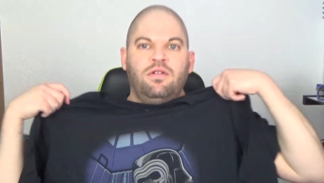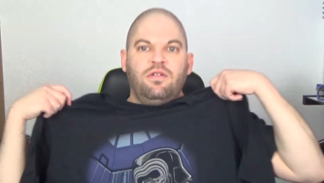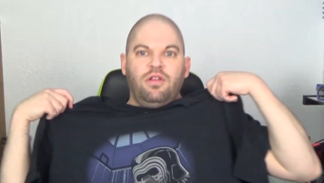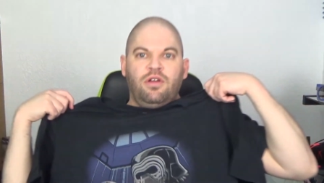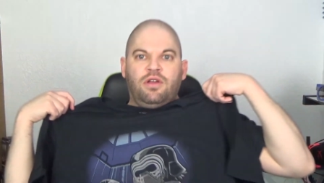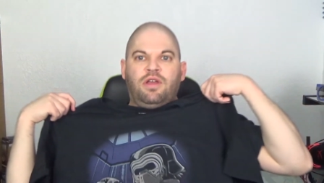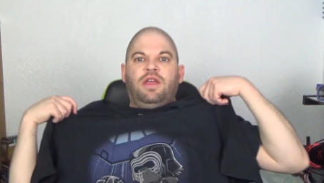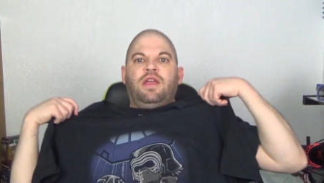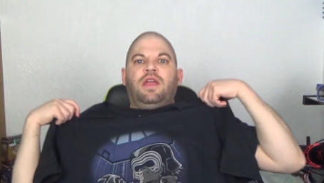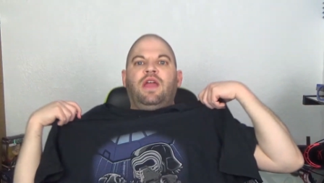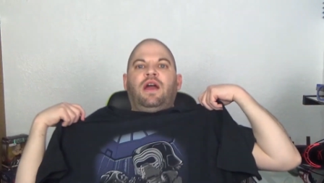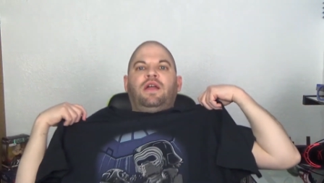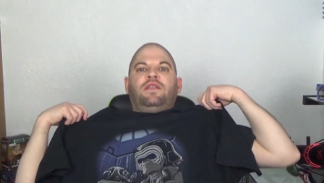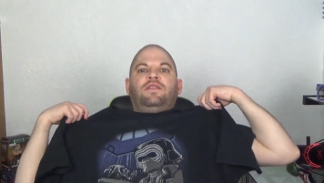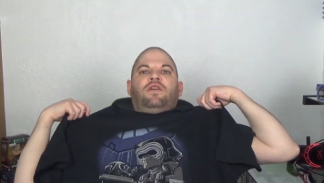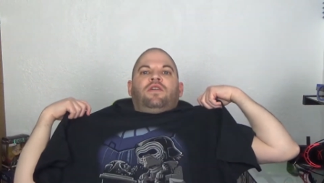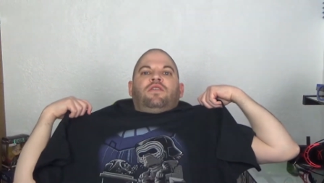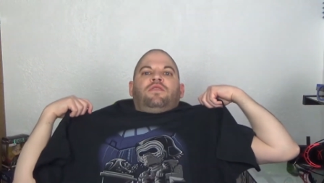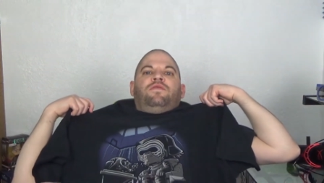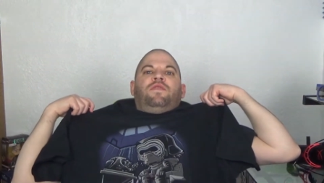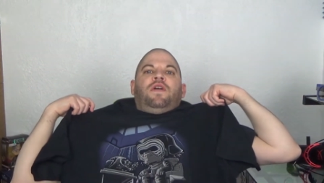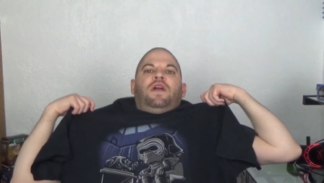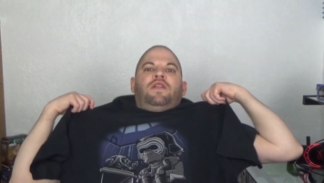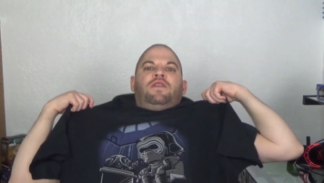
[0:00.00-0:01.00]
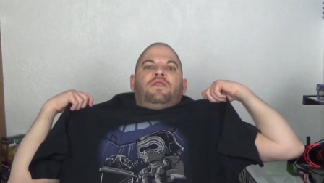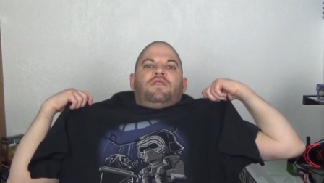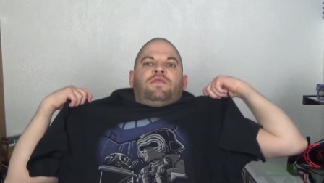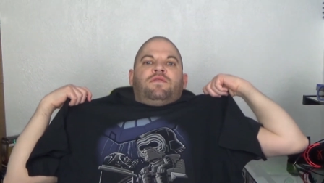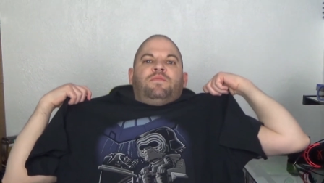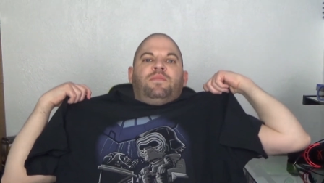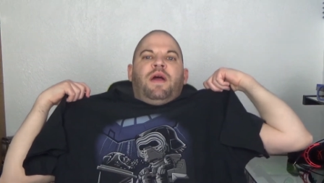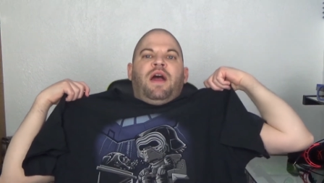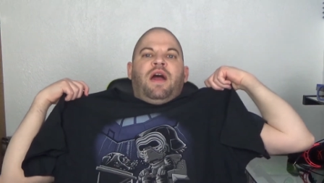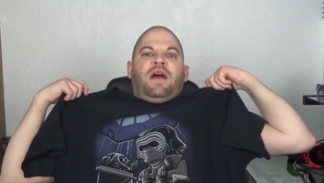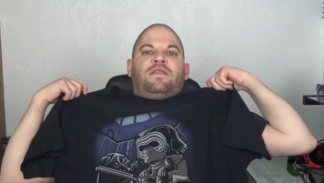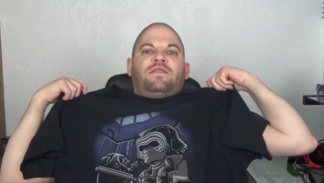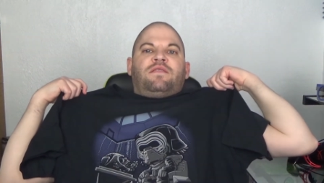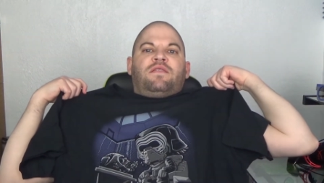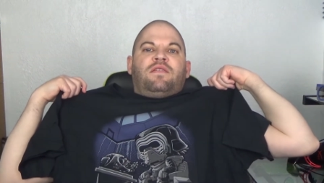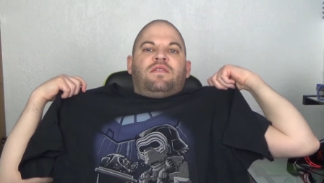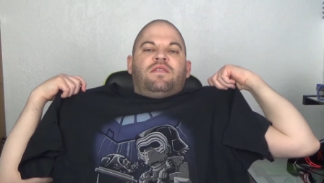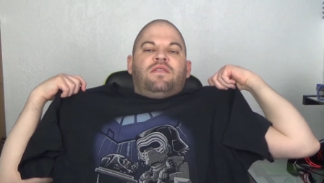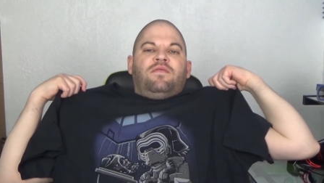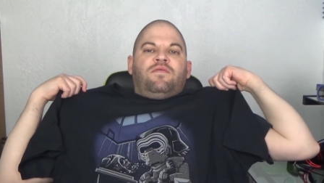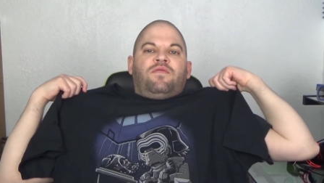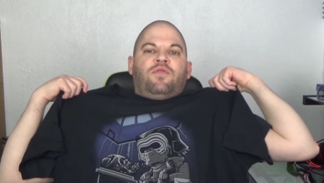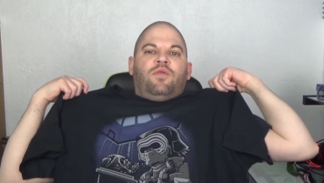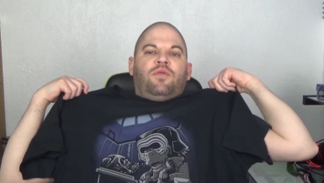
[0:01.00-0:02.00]
looking at Darth Vader's mask.
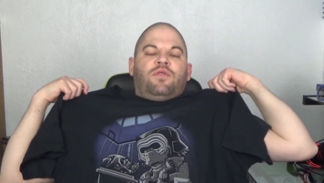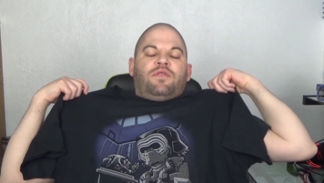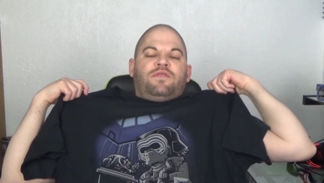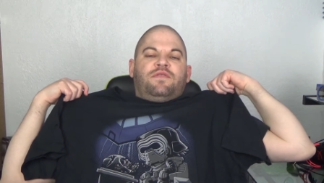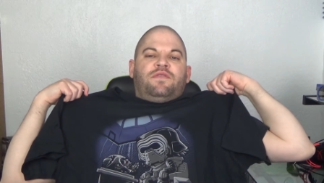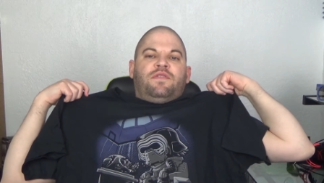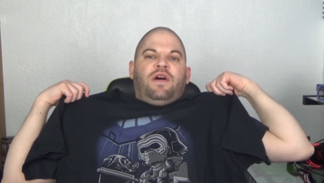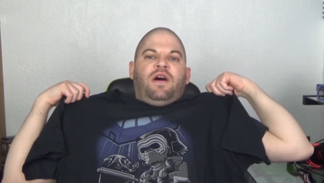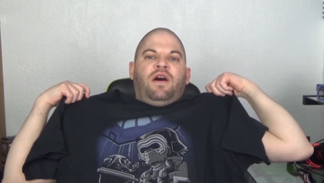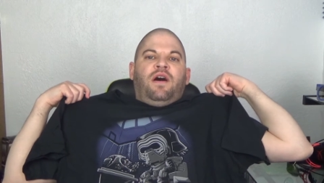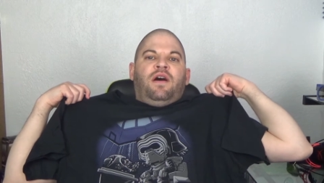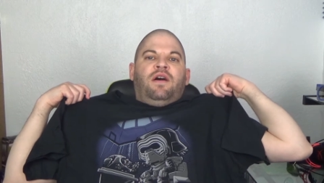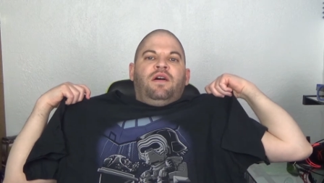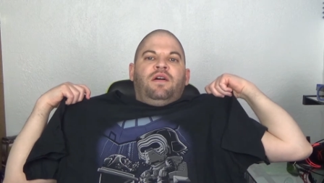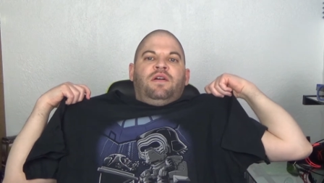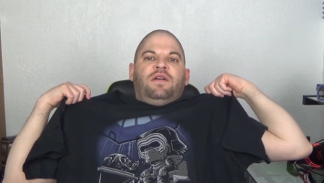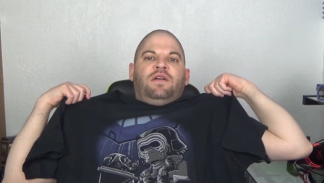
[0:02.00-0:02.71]
Of course, uh,